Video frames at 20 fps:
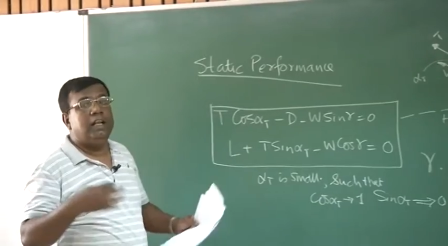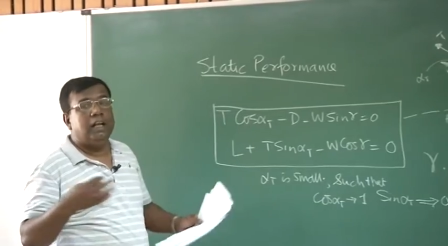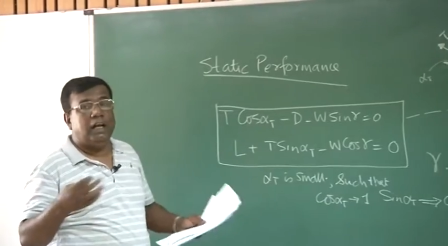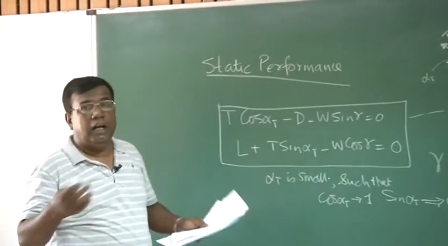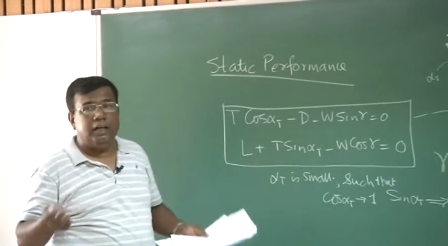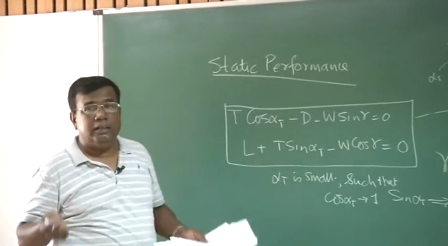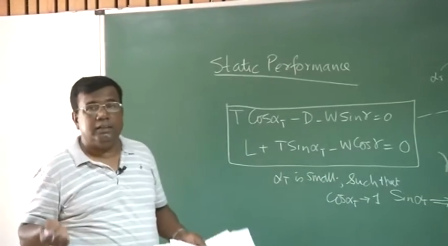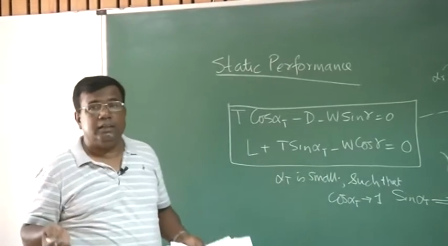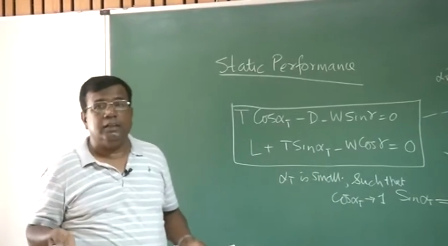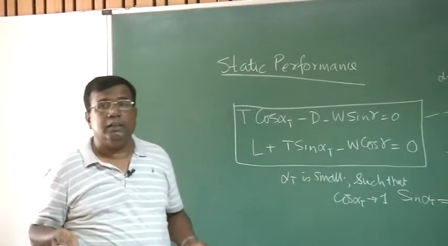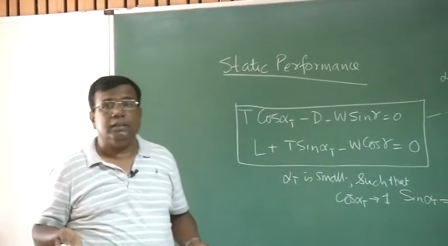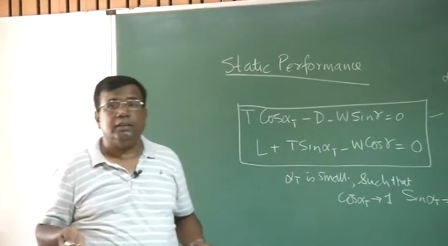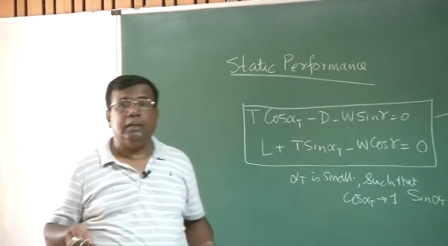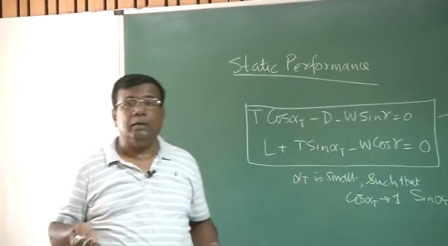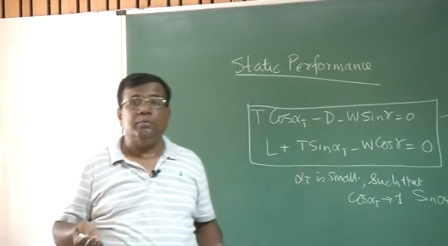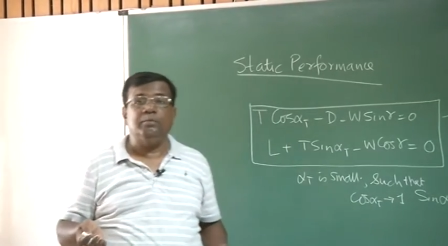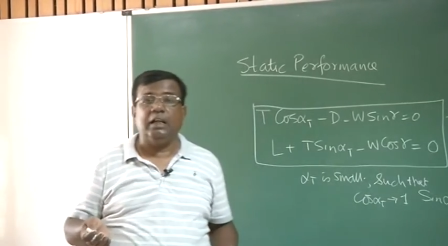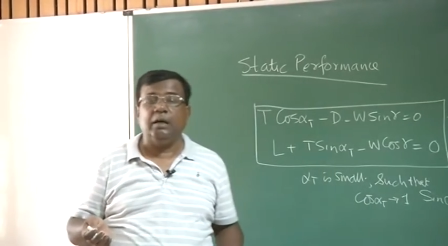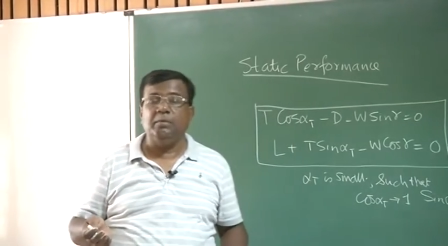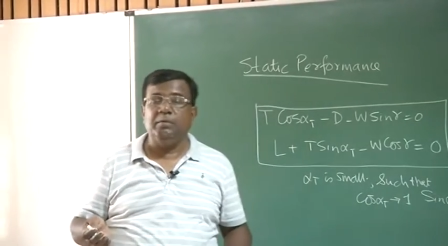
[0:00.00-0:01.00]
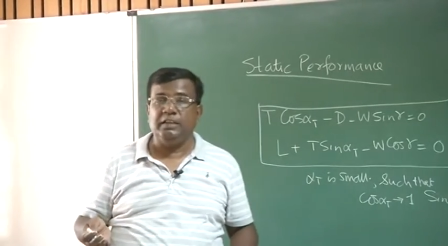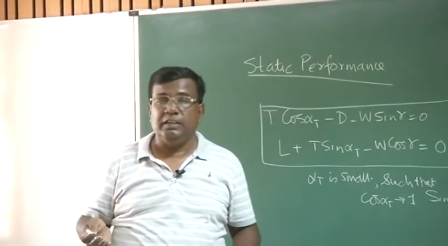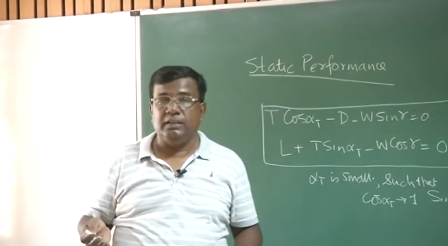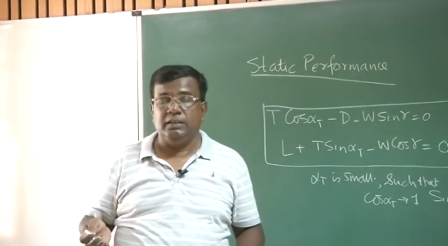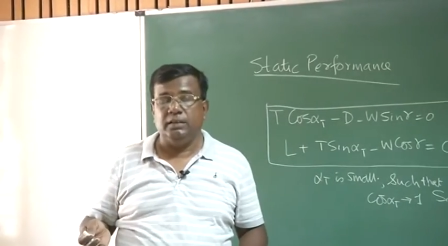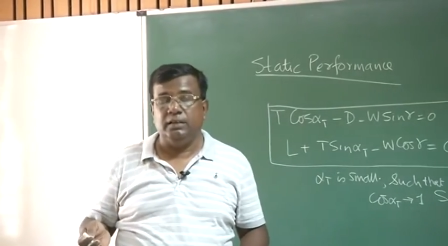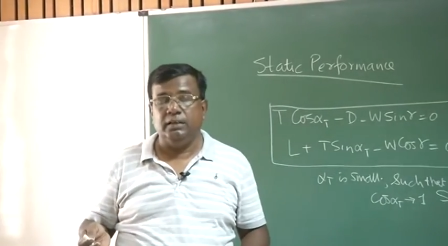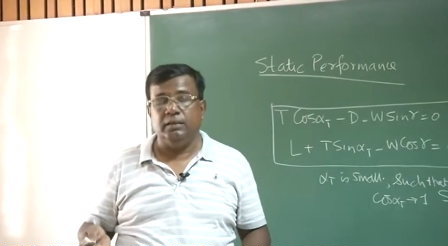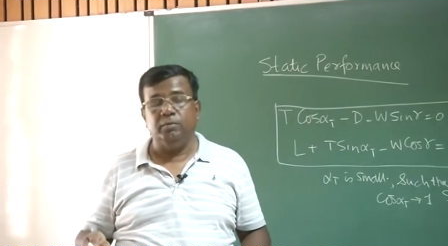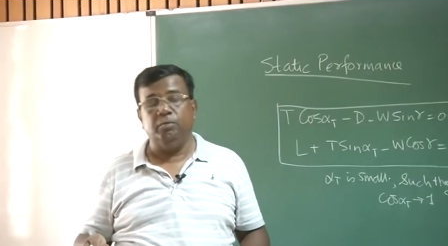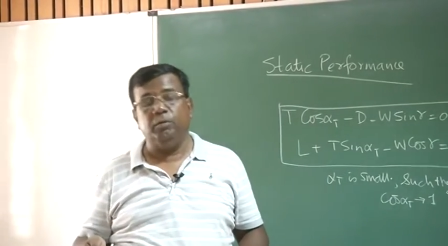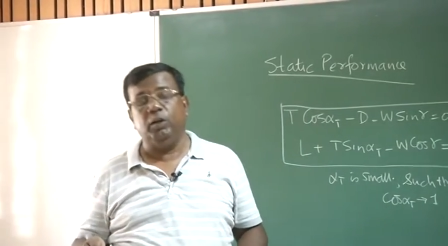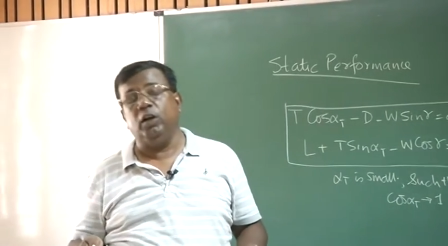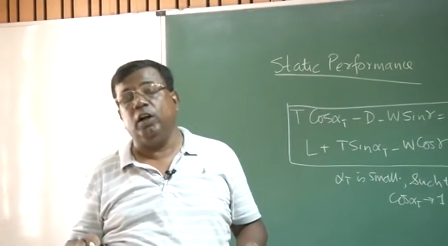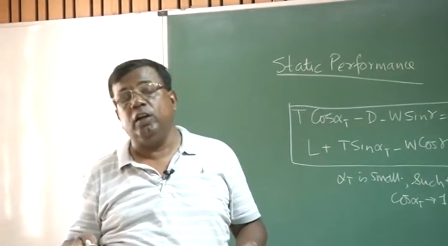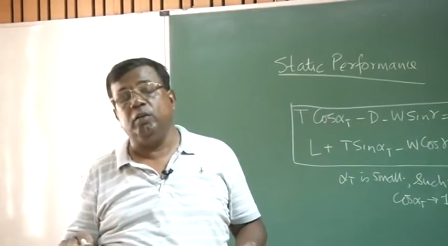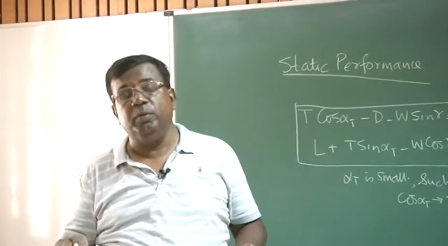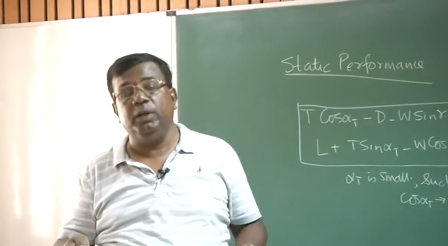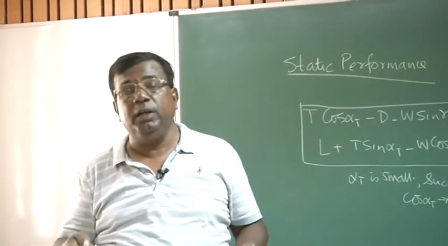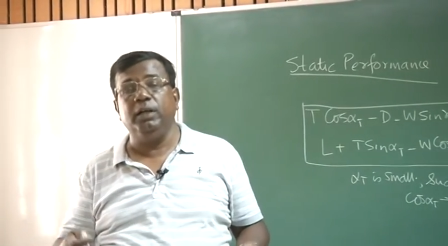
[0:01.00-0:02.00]
large, sometimes it may
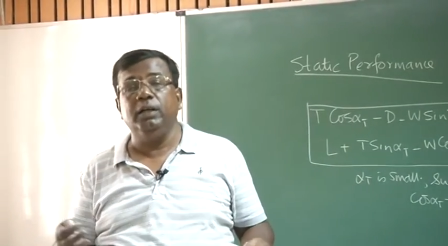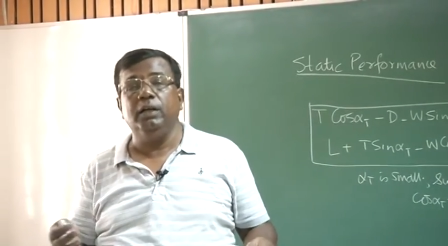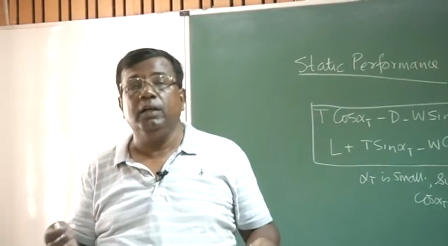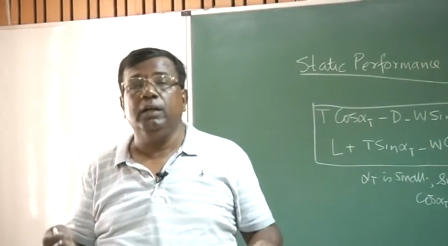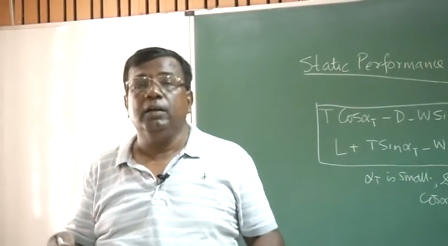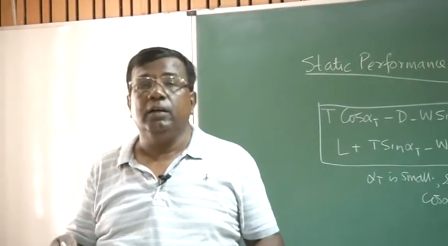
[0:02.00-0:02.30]
not be